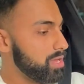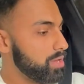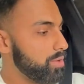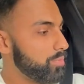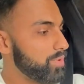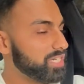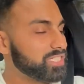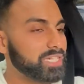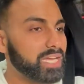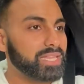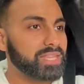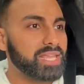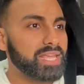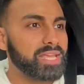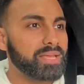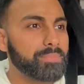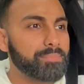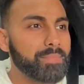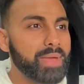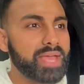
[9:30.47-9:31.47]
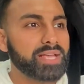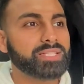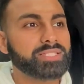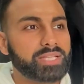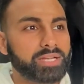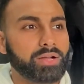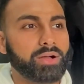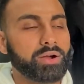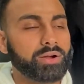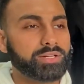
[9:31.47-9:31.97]
which I think makes
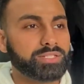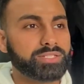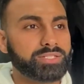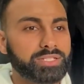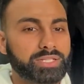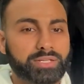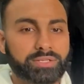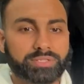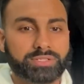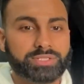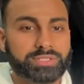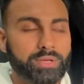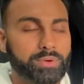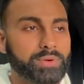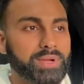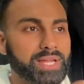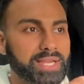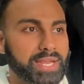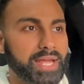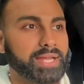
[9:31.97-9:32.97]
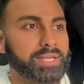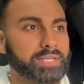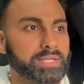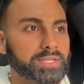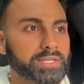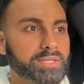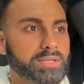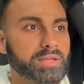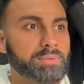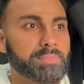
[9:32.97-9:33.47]
the car still so
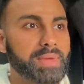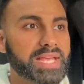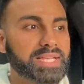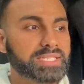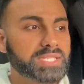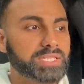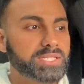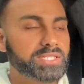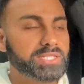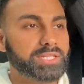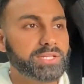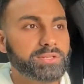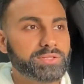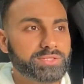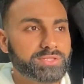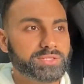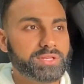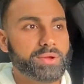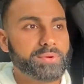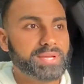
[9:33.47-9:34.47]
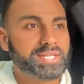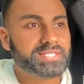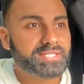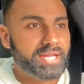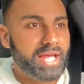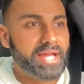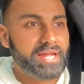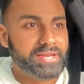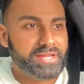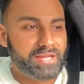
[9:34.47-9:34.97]
connected. It makes it still so
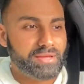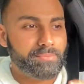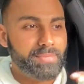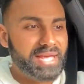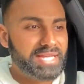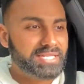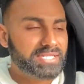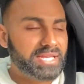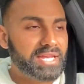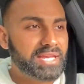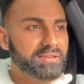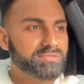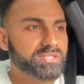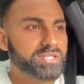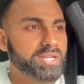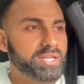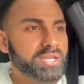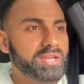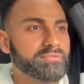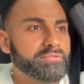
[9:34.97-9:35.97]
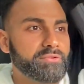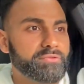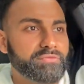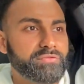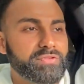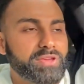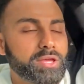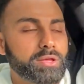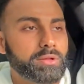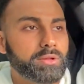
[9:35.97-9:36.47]
exciting. It gives it a different
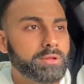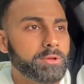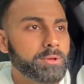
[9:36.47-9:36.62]
feel.